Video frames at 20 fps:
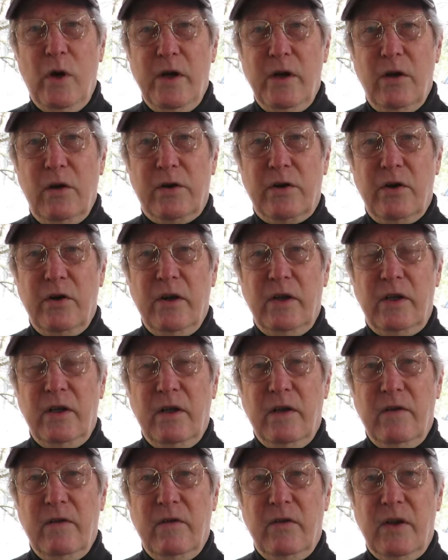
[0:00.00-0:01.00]
one
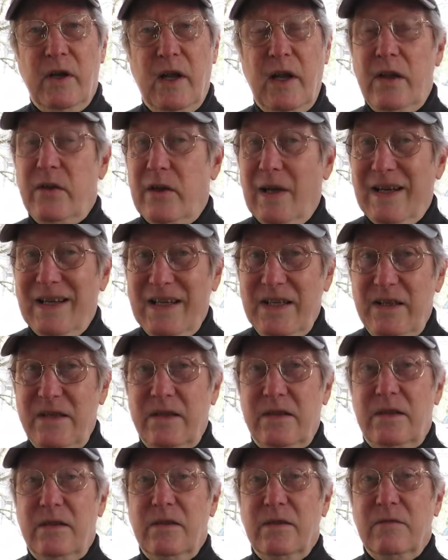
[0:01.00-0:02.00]
alternative that had the
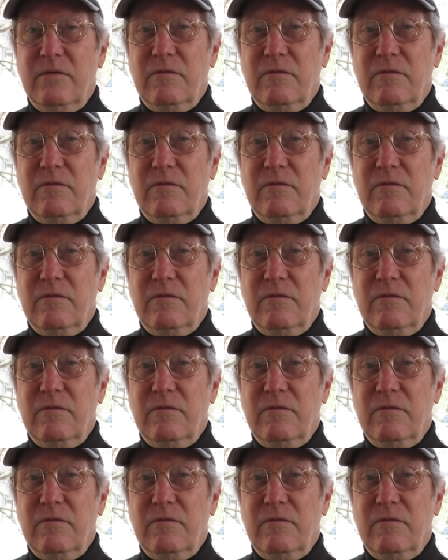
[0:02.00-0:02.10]
least